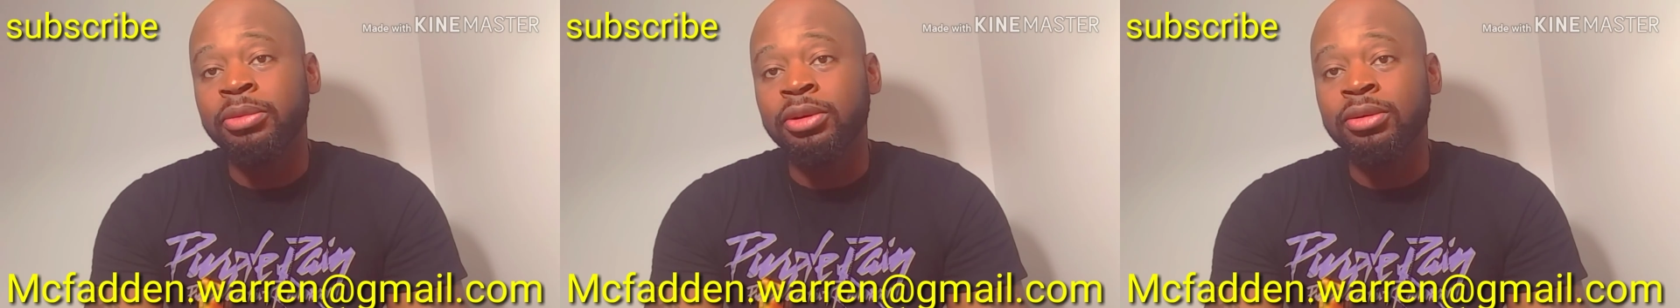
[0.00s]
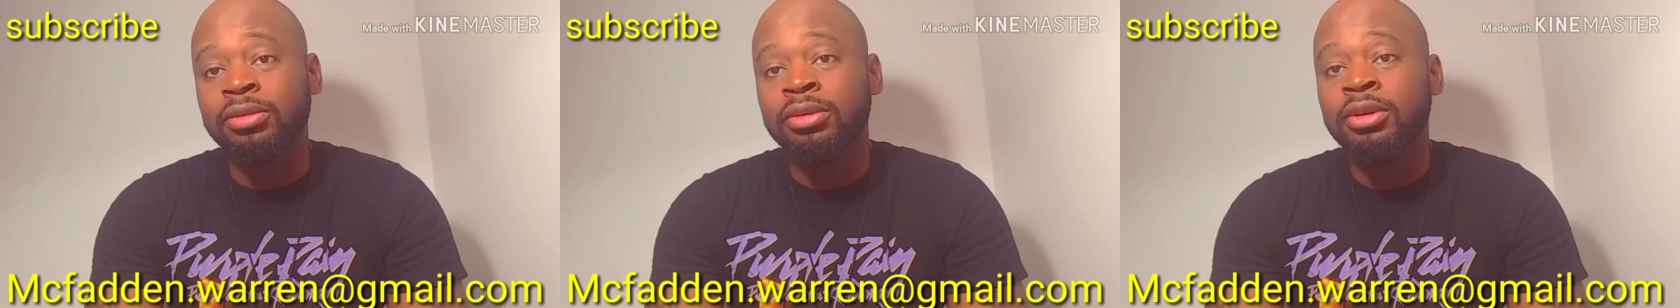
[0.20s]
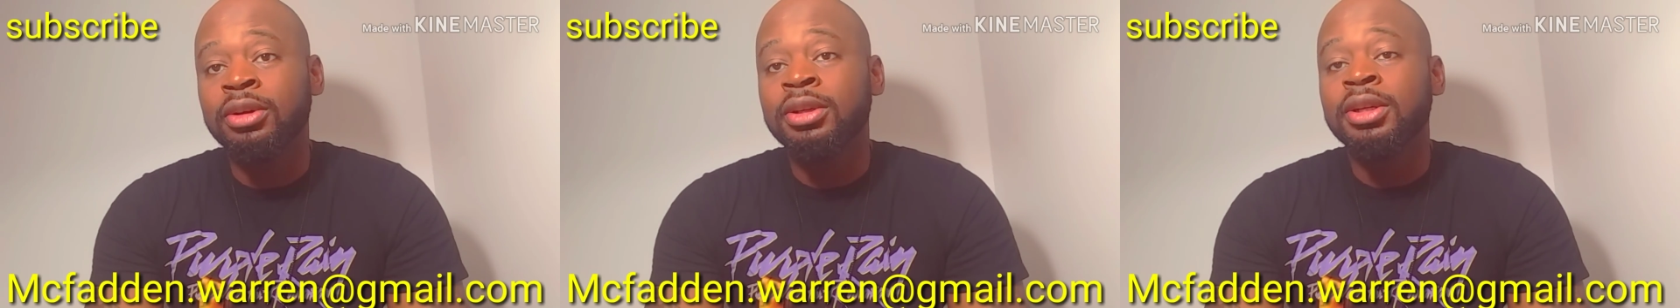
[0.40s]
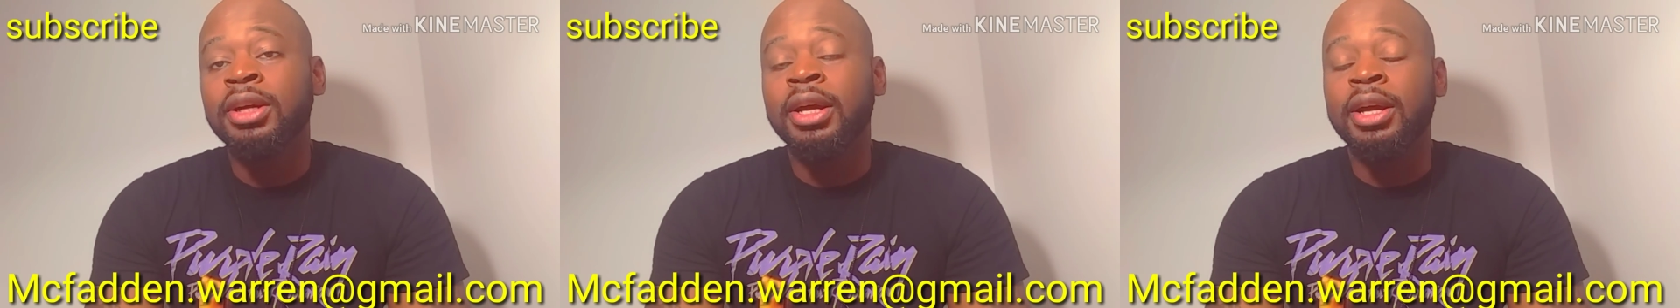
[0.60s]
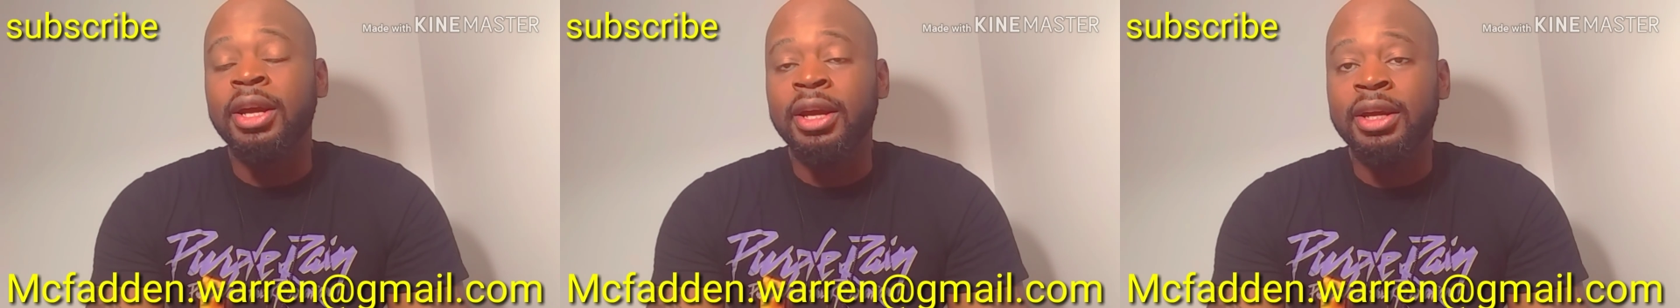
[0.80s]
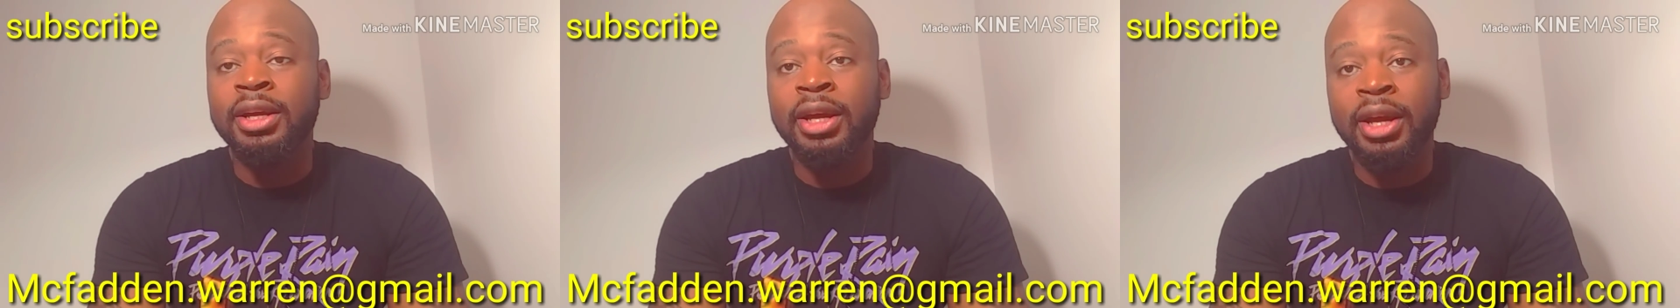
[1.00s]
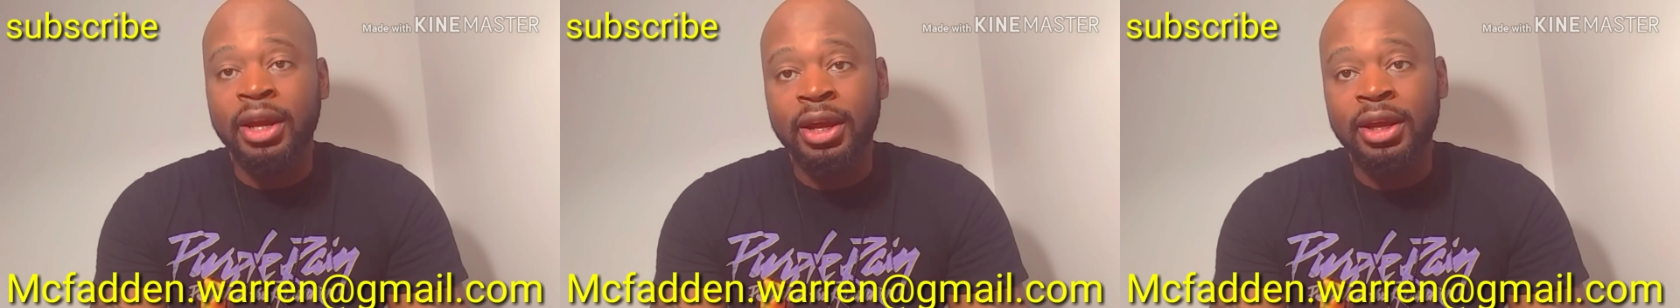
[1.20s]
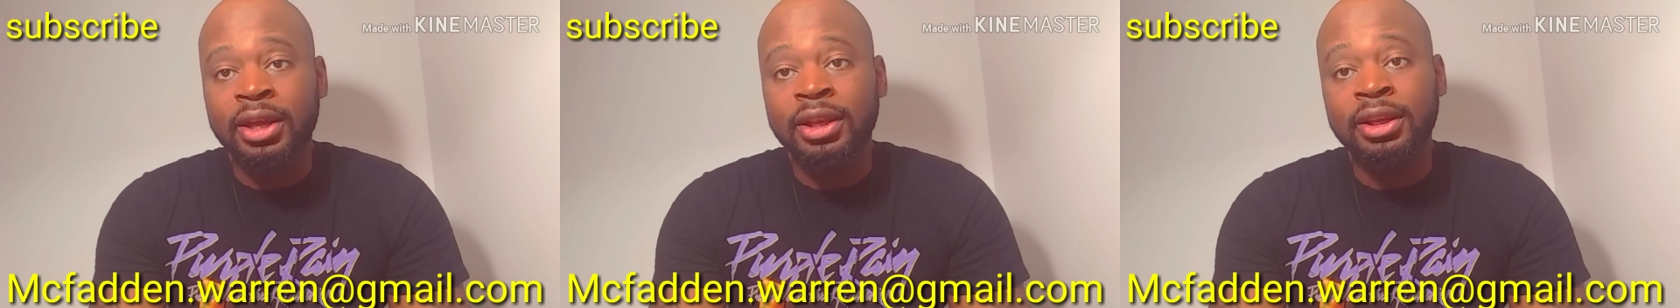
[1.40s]
you,
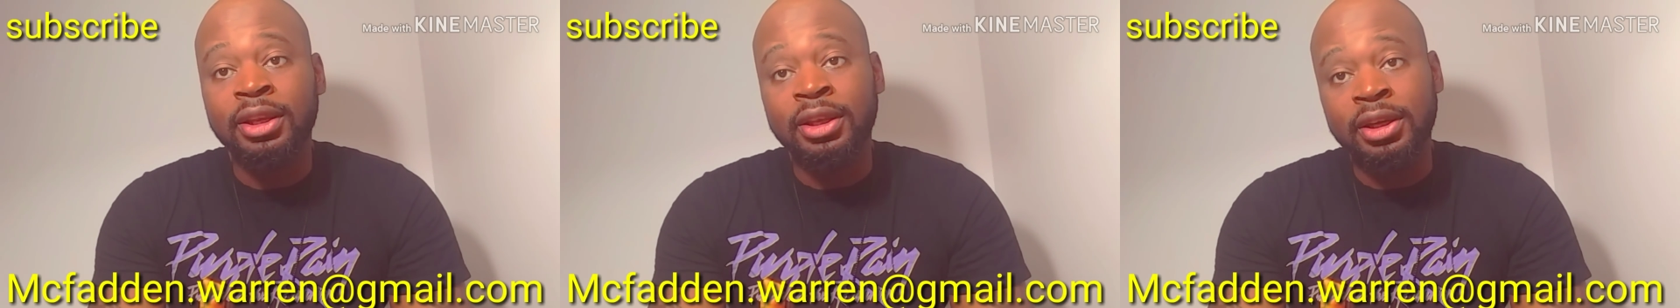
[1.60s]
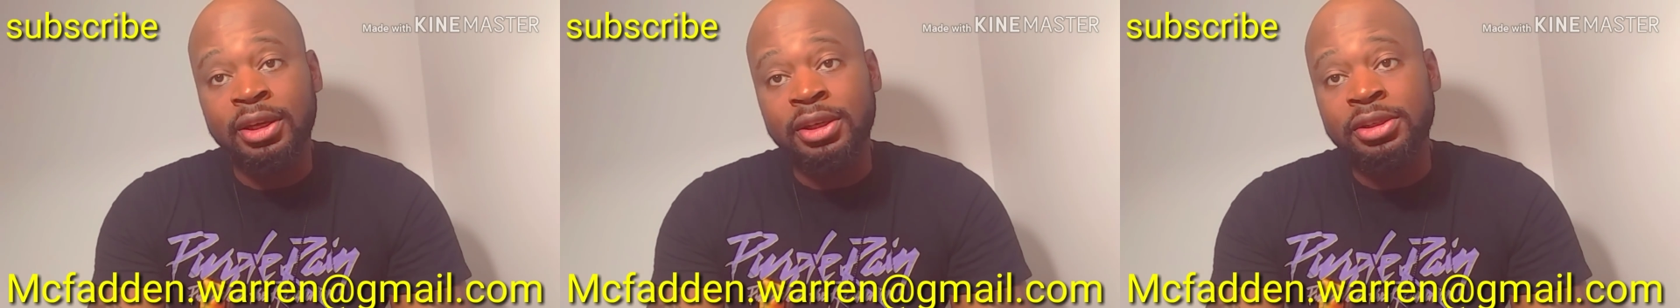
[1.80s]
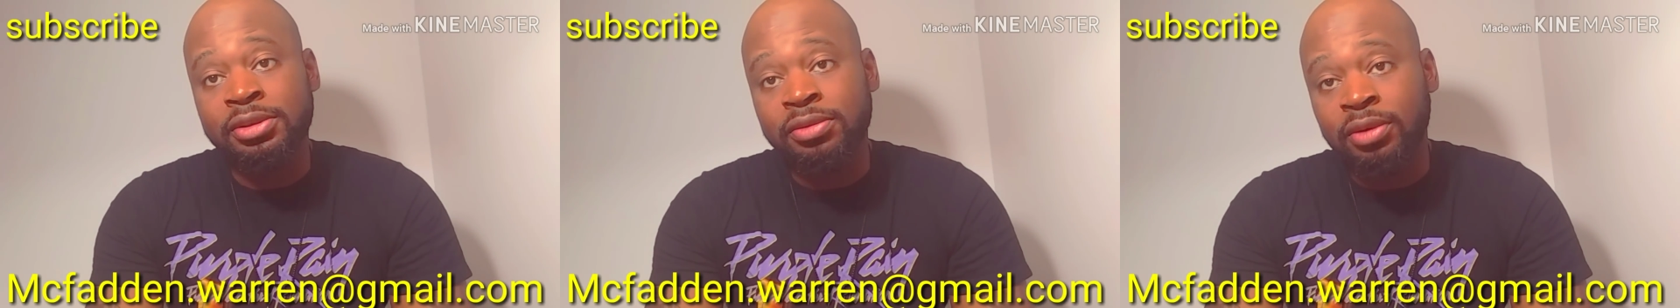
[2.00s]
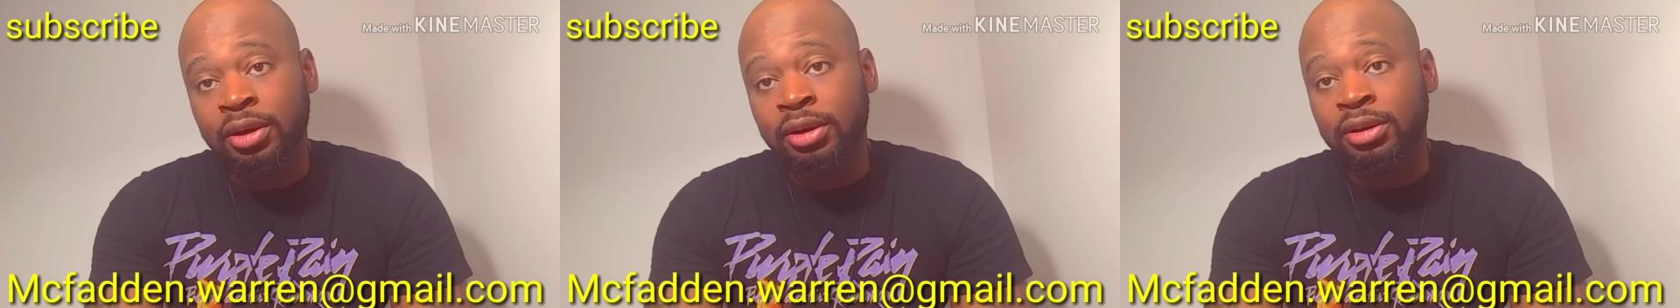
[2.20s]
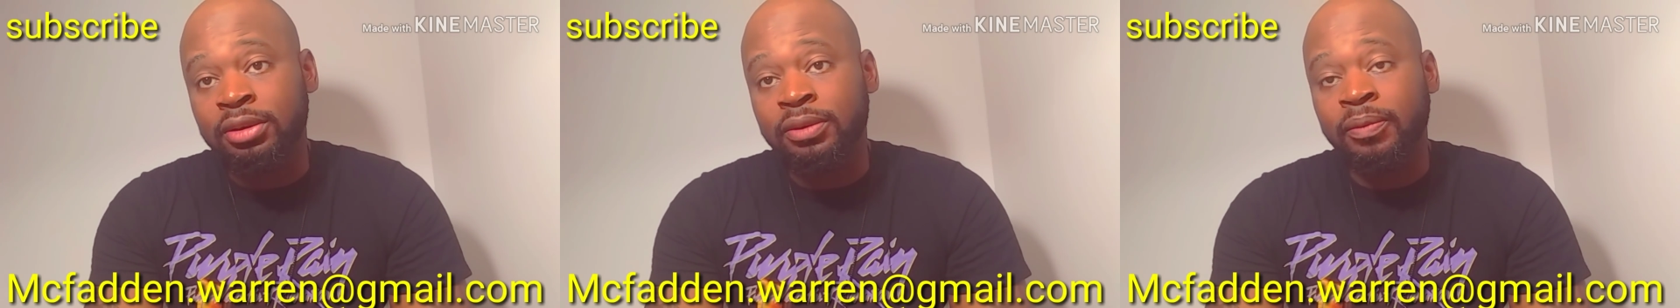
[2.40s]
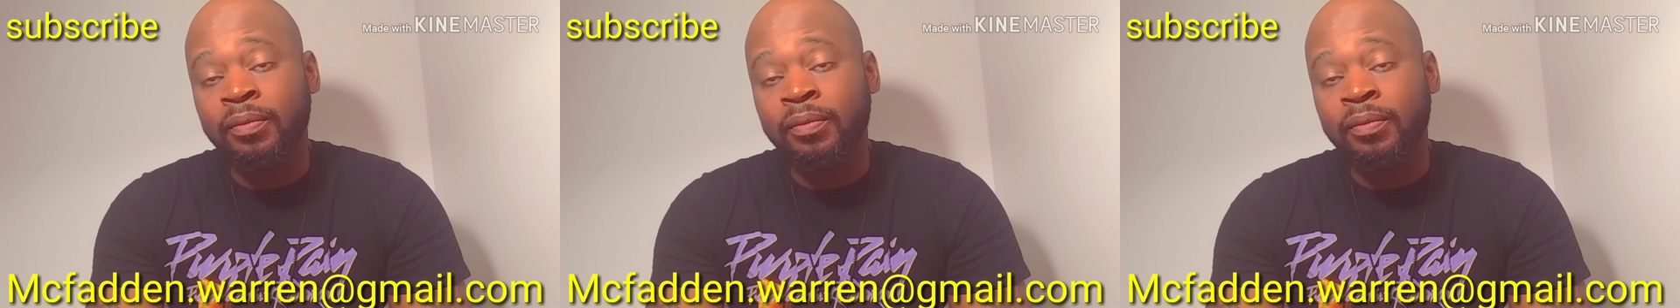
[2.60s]
aka lead you on.